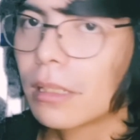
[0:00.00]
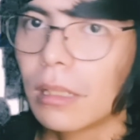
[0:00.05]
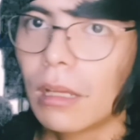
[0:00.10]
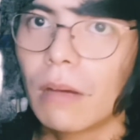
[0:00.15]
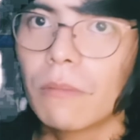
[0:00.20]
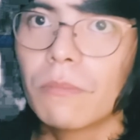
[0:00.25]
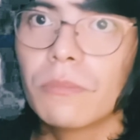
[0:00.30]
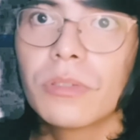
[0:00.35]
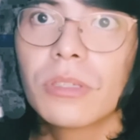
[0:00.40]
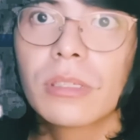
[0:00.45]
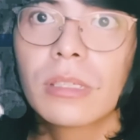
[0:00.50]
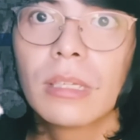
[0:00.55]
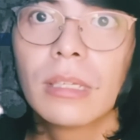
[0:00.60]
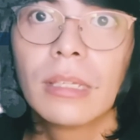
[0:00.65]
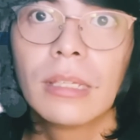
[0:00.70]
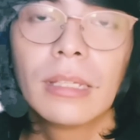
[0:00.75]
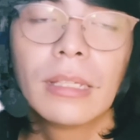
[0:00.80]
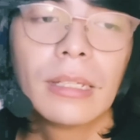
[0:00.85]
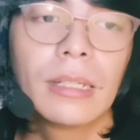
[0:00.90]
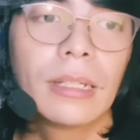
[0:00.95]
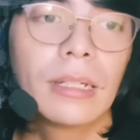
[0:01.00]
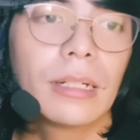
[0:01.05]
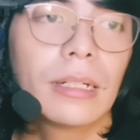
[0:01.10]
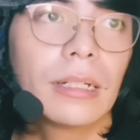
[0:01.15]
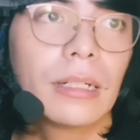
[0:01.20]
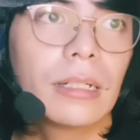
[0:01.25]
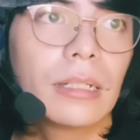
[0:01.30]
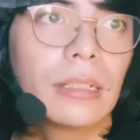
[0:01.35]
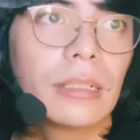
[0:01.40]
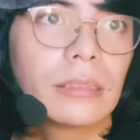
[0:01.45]
clubs.
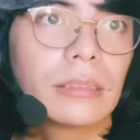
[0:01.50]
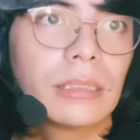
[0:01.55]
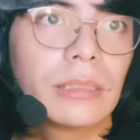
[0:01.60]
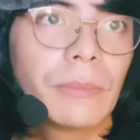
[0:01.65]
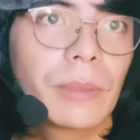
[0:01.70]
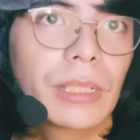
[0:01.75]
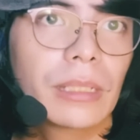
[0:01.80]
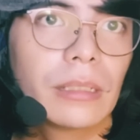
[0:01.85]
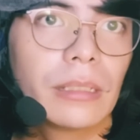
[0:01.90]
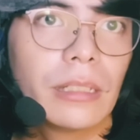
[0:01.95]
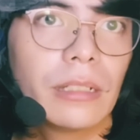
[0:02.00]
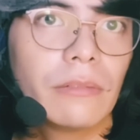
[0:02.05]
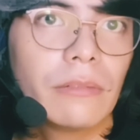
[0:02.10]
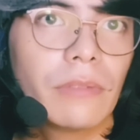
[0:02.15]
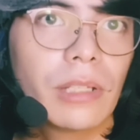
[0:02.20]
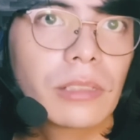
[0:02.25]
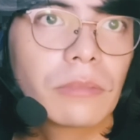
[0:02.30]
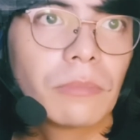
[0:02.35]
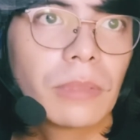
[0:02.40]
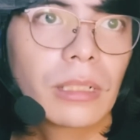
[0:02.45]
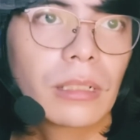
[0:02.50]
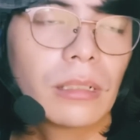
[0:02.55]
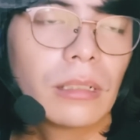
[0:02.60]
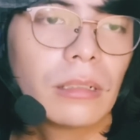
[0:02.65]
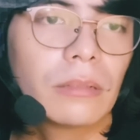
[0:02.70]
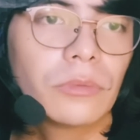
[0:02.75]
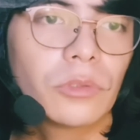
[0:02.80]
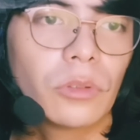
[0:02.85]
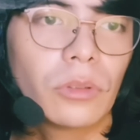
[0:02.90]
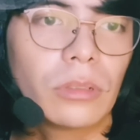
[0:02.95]
Typically, investment
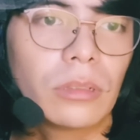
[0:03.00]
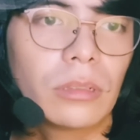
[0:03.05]
clubs